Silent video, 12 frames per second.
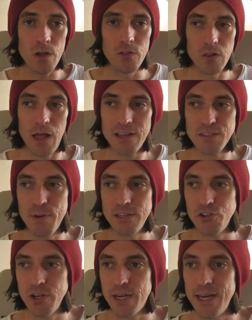The last
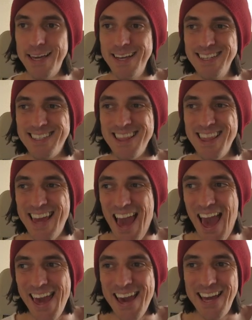metric is the
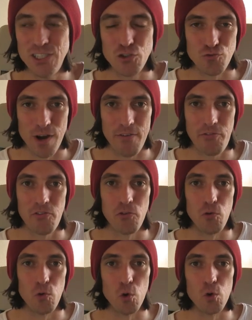
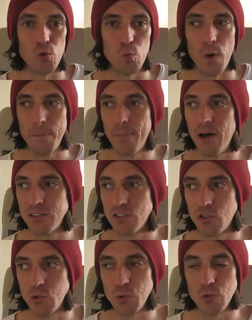aHrefs Google
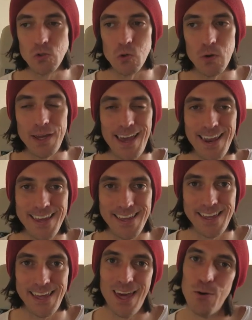Webmaster Tools
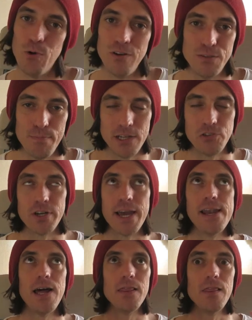Organic Keywords metric.
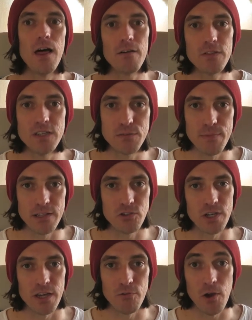And I love this
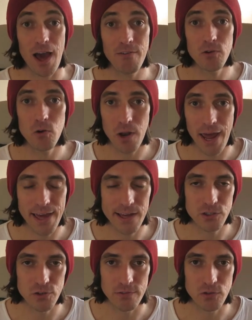metric. If you haven't got
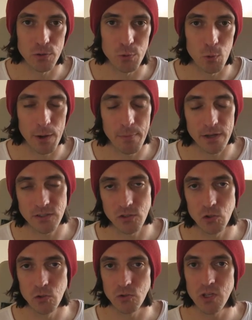aHrefs Google
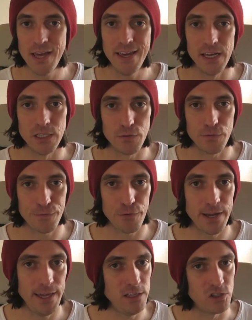Webmaster Tools, it's
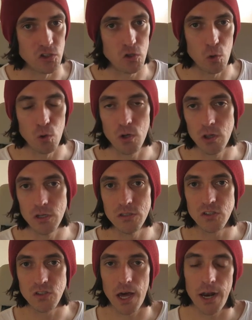free. Just Google it,
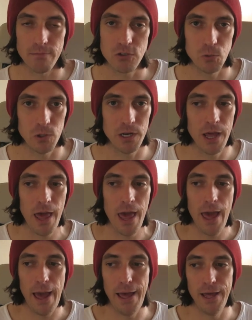sign up to it,
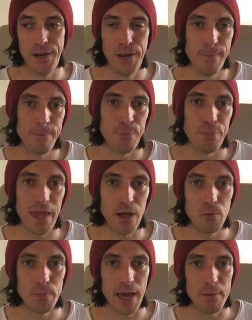and
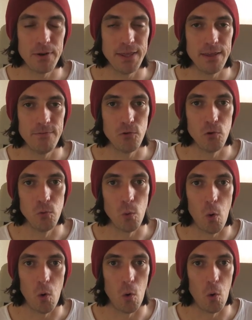they'll be able to give you
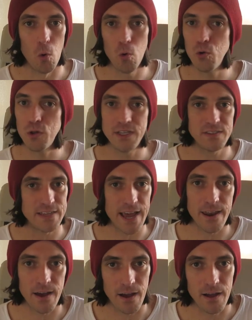all this
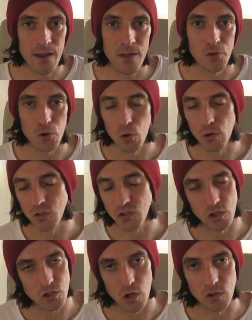data that Google
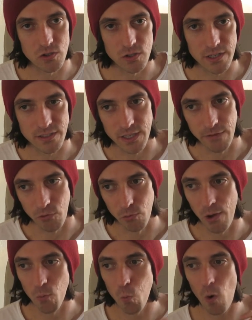Search Console doesn't give you.
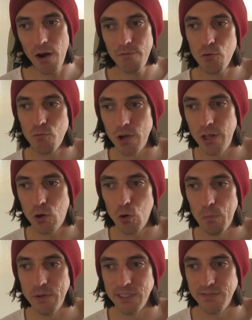And one of the really
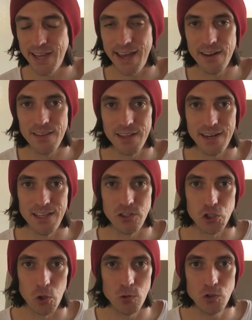cool bits of data that it
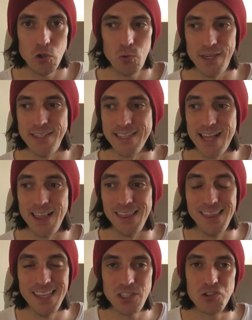shows you is
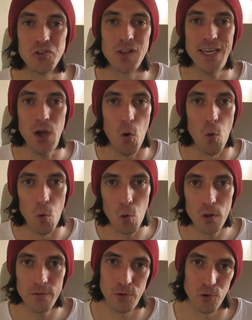literally
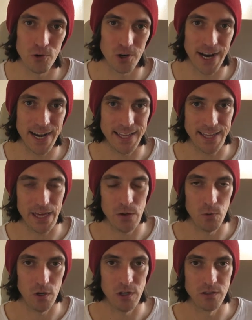all of your organic
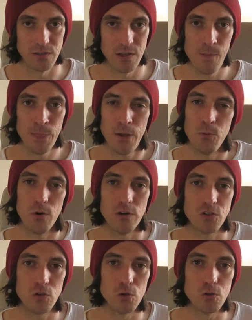keywords.
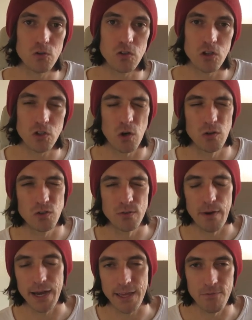Whereas Google Search Console
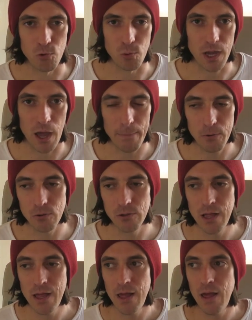might give you a
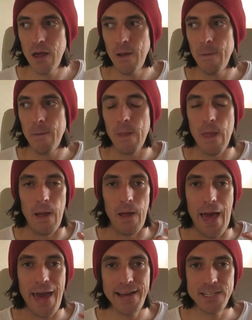couple,
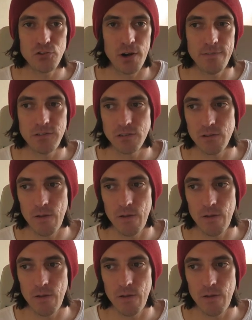aHrefs